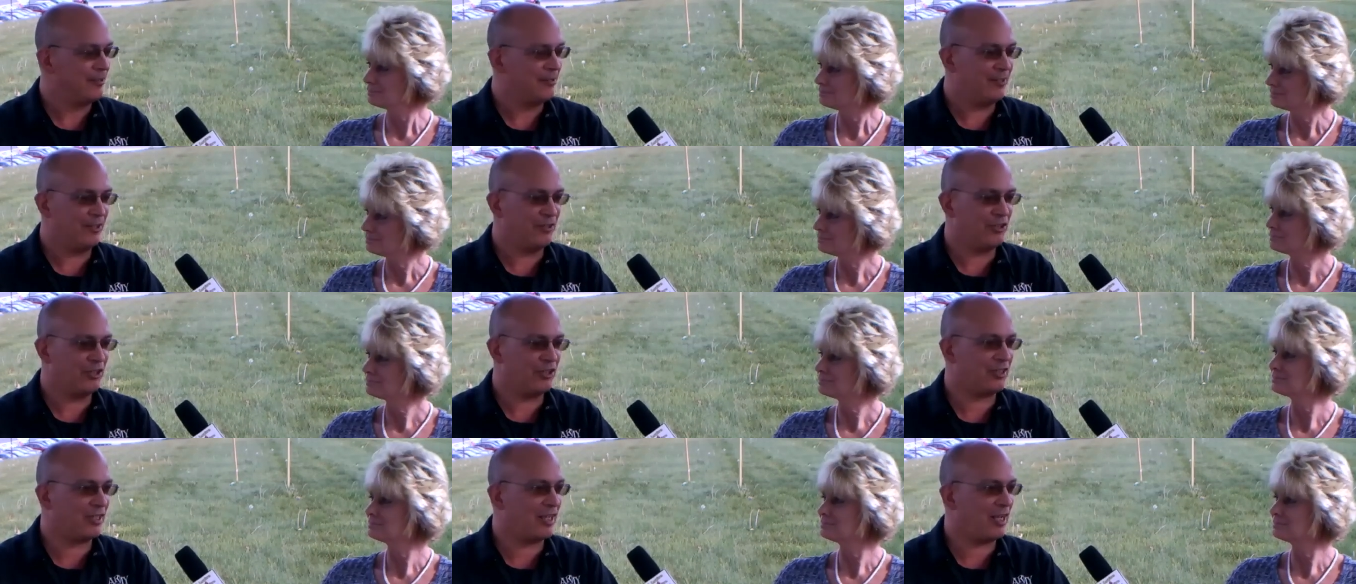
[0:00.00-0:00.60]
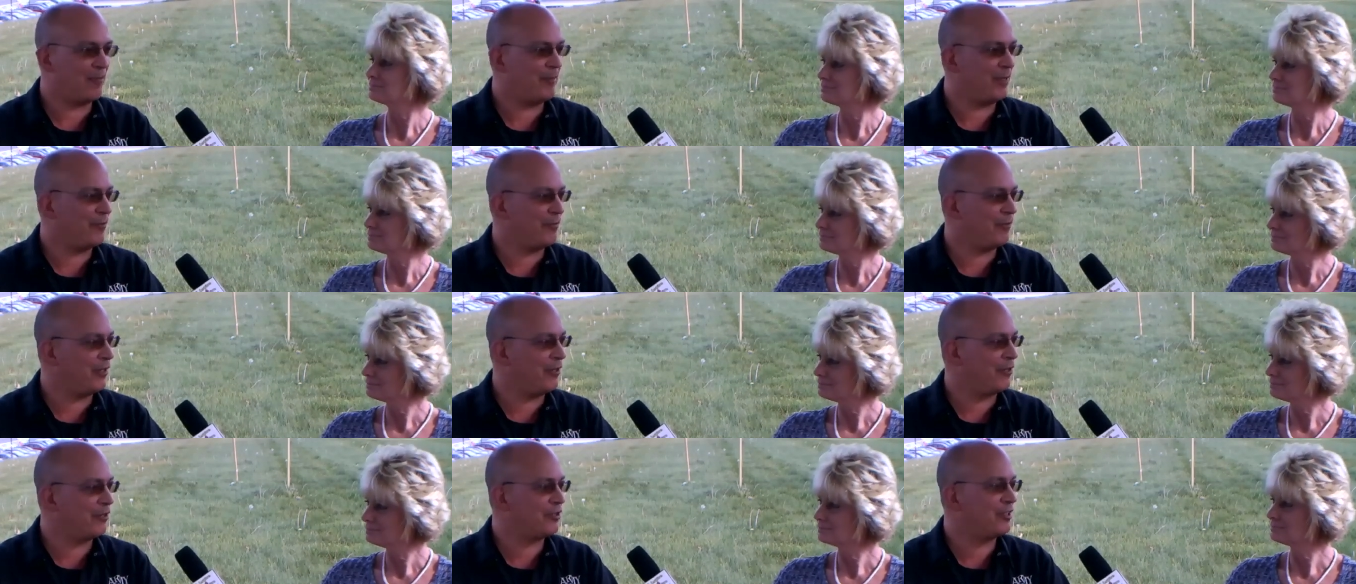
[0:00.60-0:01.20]
Speaker 1: They're just coming
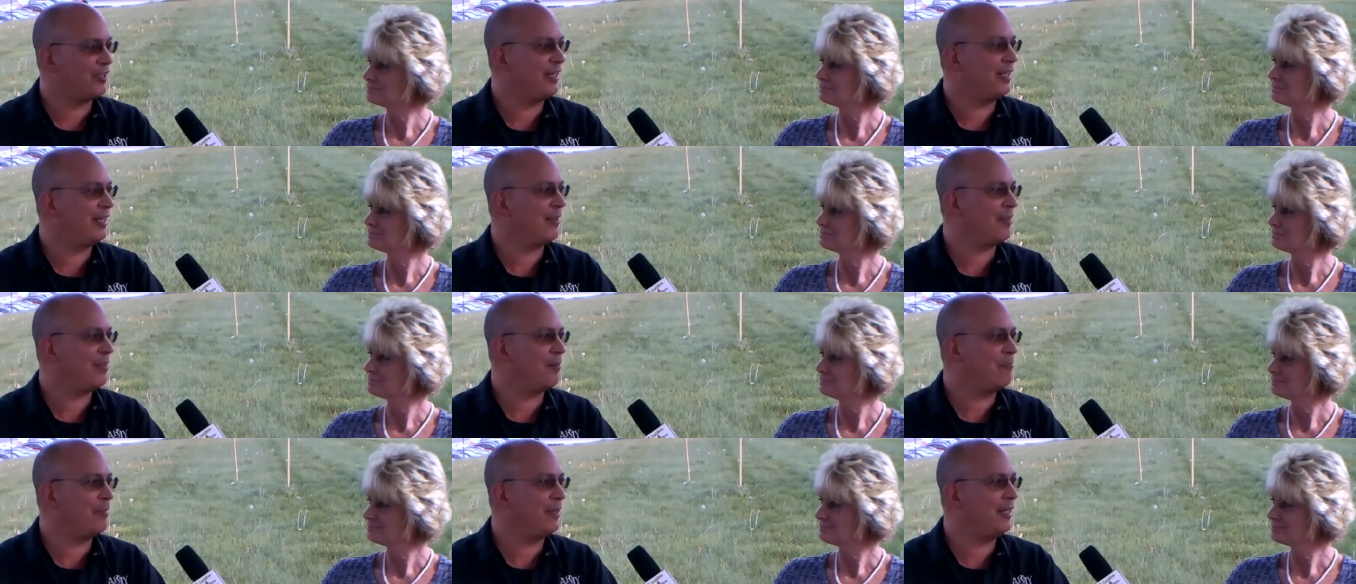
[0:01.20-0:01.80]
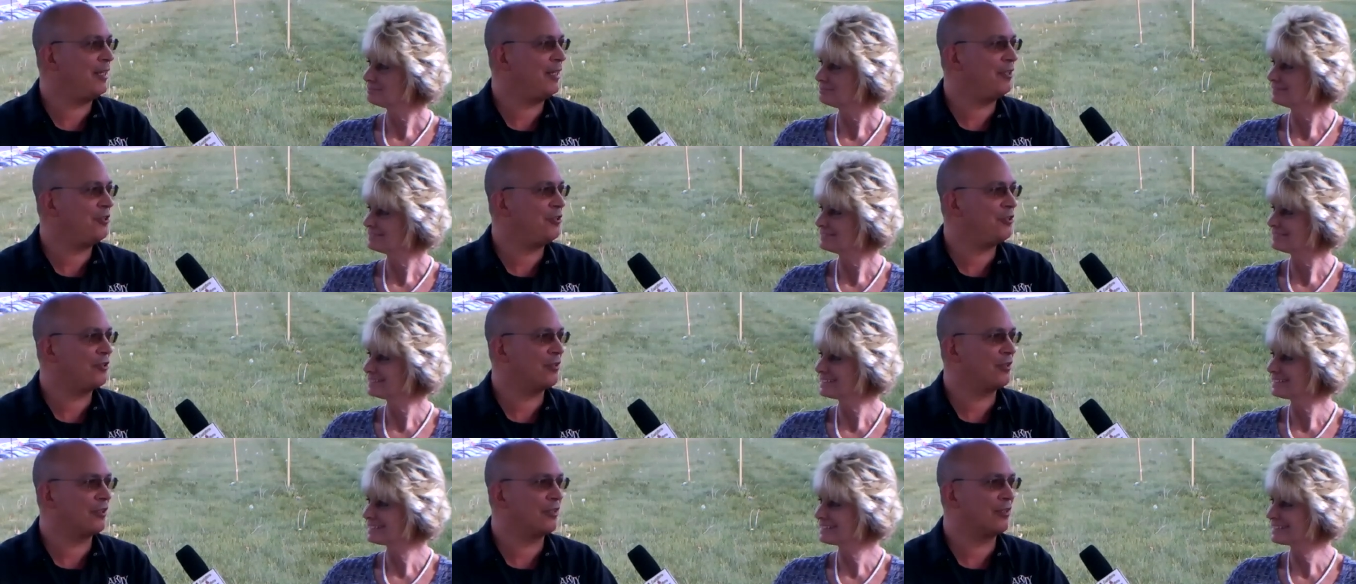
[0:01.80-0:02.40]
while you're sitting on the
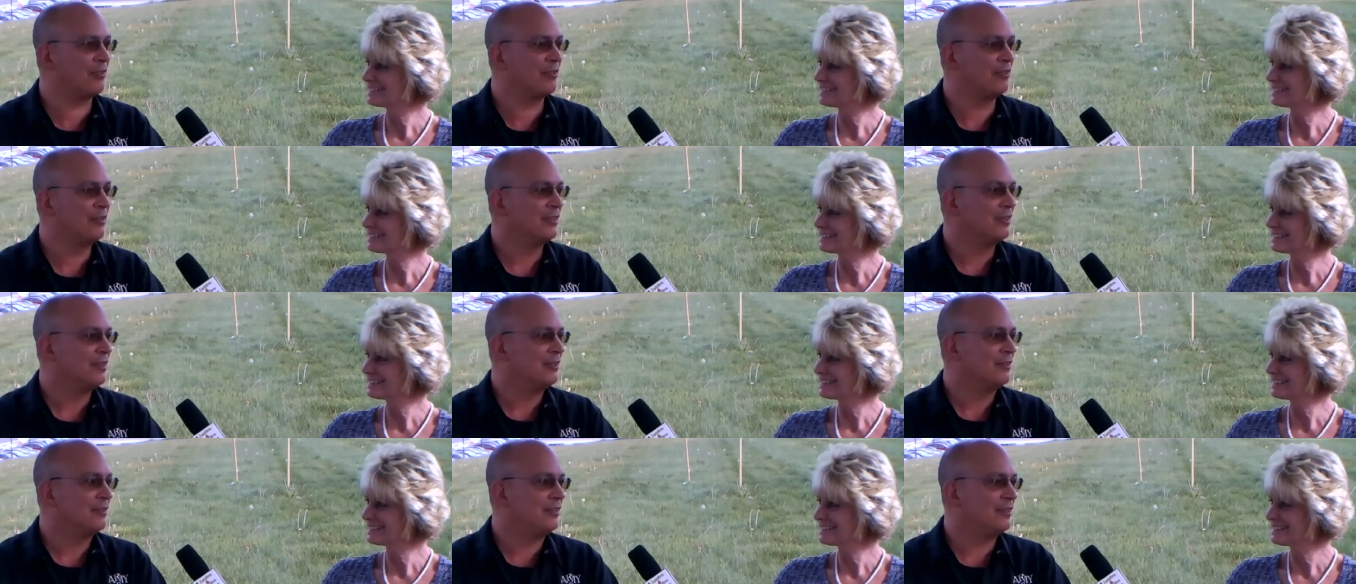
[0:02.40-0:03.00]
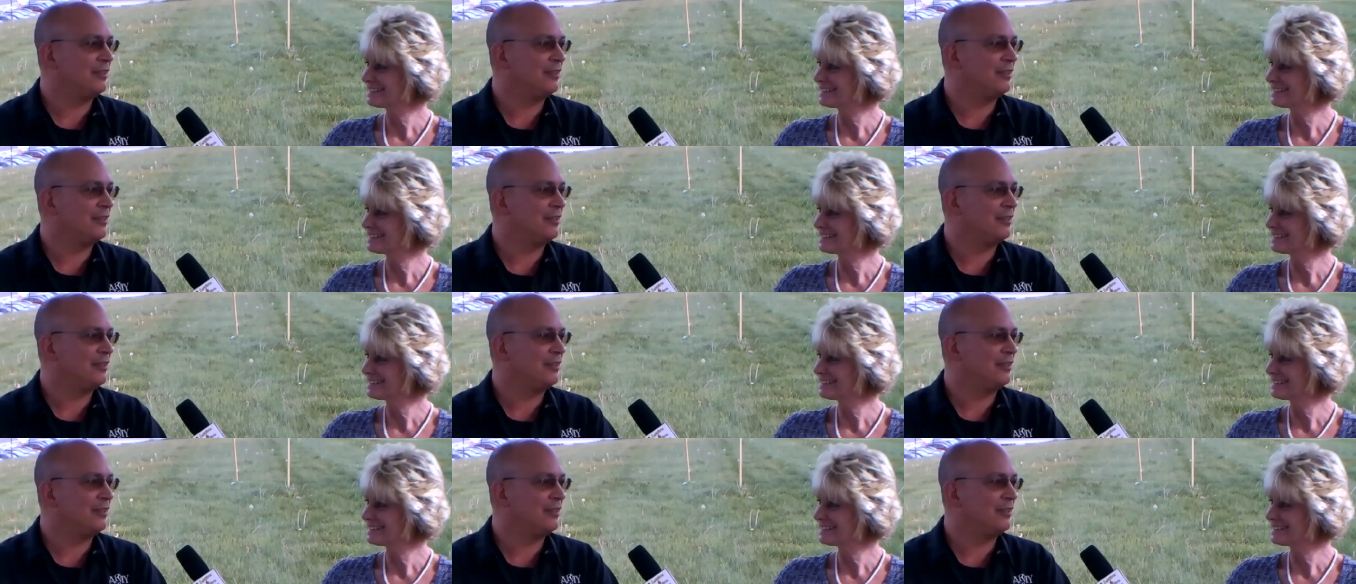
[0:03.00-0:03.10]
beach or you